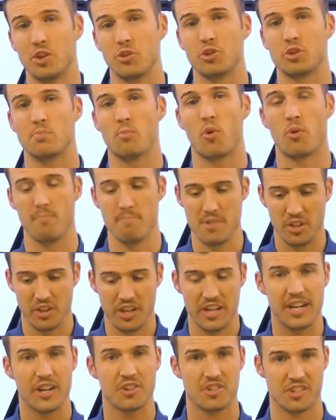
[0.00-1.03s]
know there's more
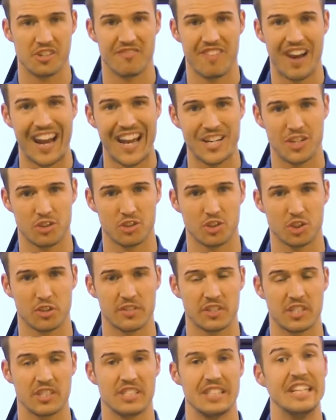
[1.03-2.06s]
millionaires in the financial
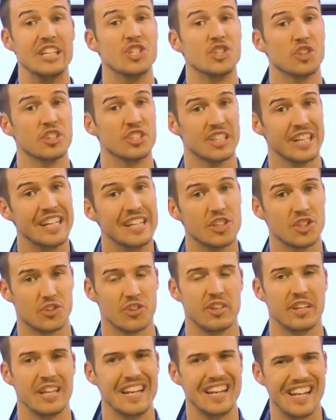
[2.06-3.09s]
services and insurance industry
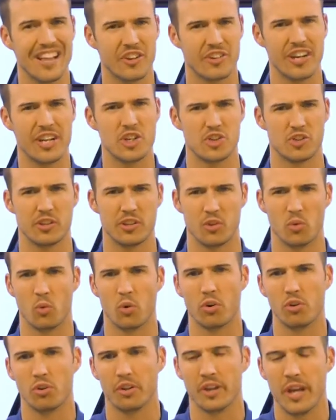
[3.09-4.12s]
than any other industry in the
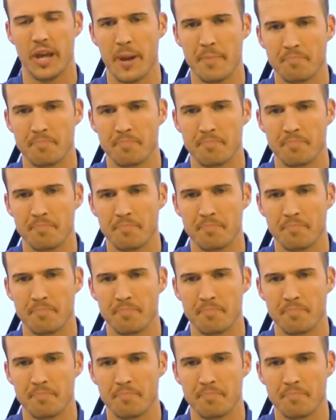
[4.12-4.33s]
world.